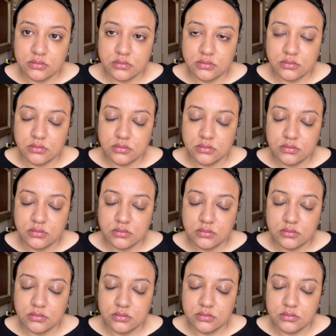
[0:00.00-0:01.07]
As you see,
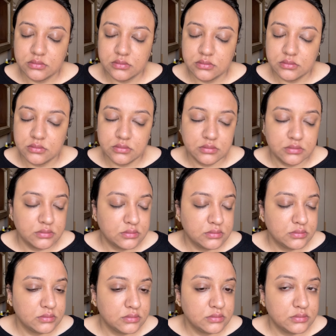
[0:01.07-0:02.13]
there was no white
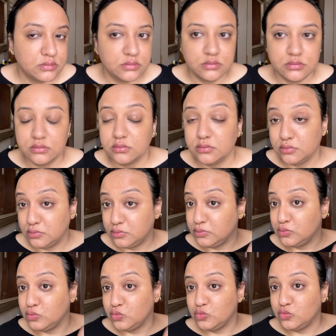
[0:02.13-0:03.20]
cast, no pilling,
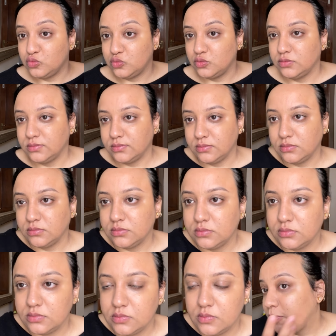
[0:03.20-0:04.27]
and it did not sting
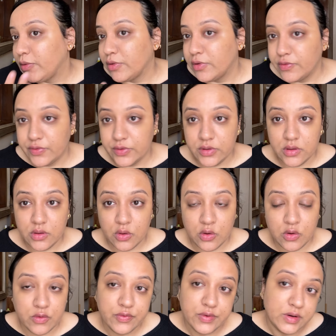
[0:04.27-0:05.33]
my eyes, and
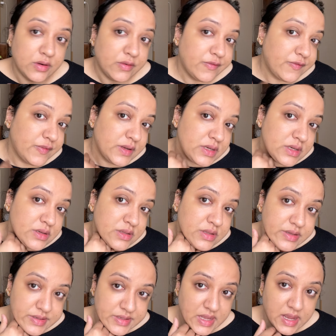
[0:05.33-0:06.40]
it is
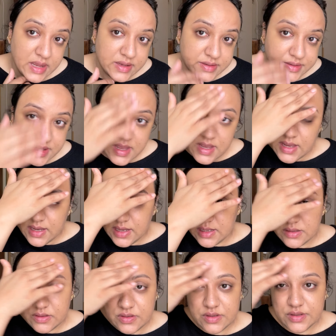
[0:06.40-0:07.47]
non-comedogenic as well.
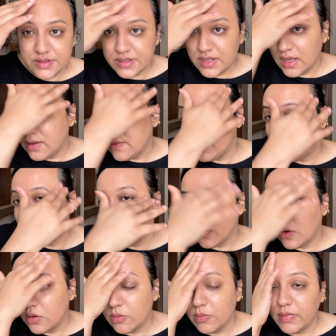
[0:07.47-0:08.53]
Just evened
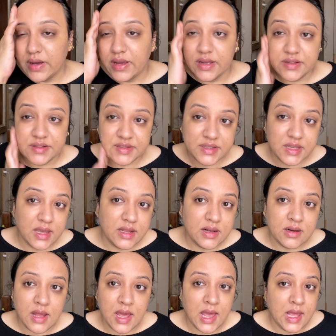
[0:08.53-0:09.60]
out my
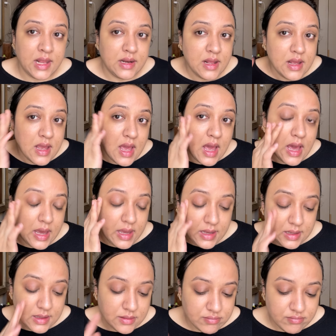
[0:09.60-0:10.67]
skin, and
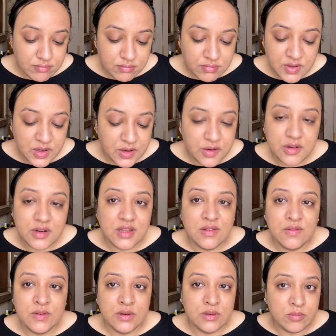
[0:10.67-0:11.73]
I didn't
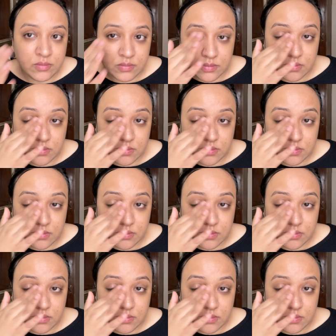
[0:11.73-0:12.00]
even,